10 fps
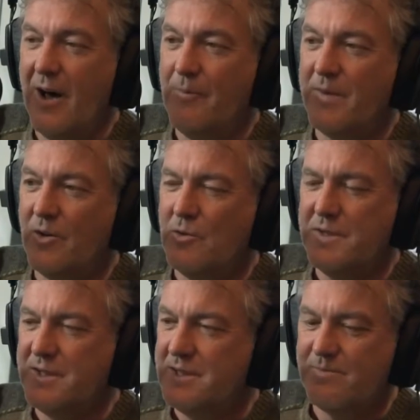And
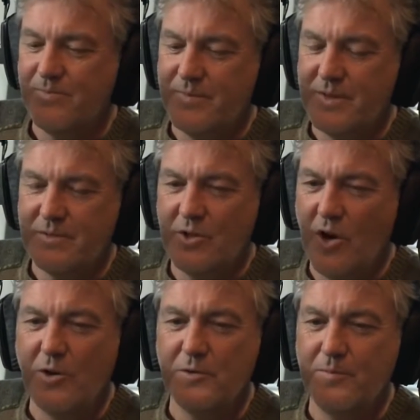all this
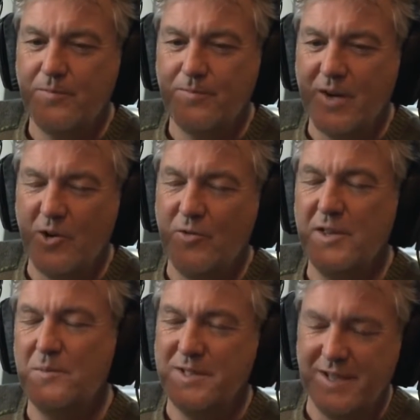cod
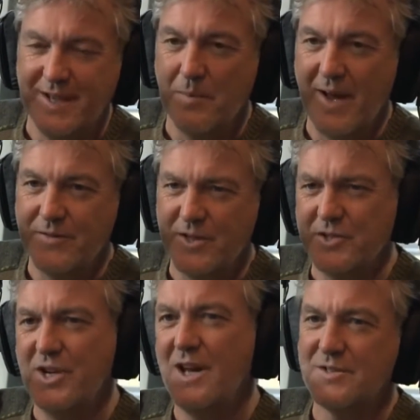arithmetic about
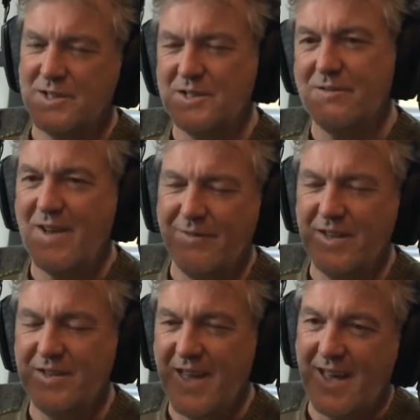the chances of
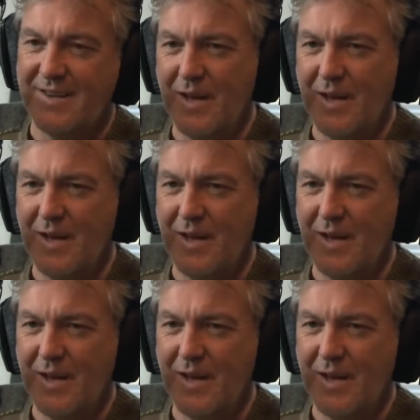having that